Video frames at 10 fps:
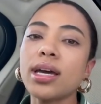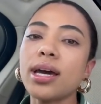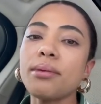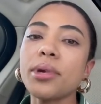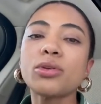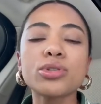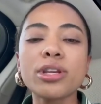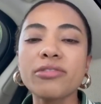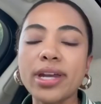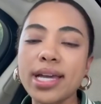And
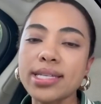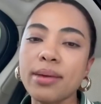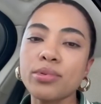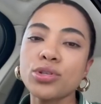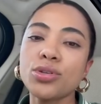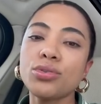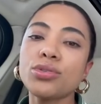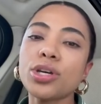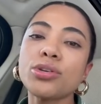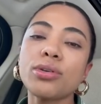also, if it has happened to you,
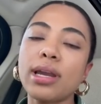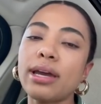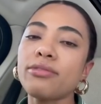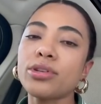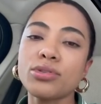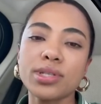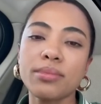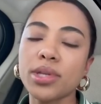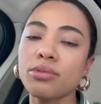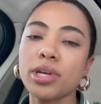turn your life into
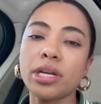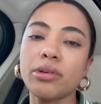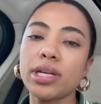something really,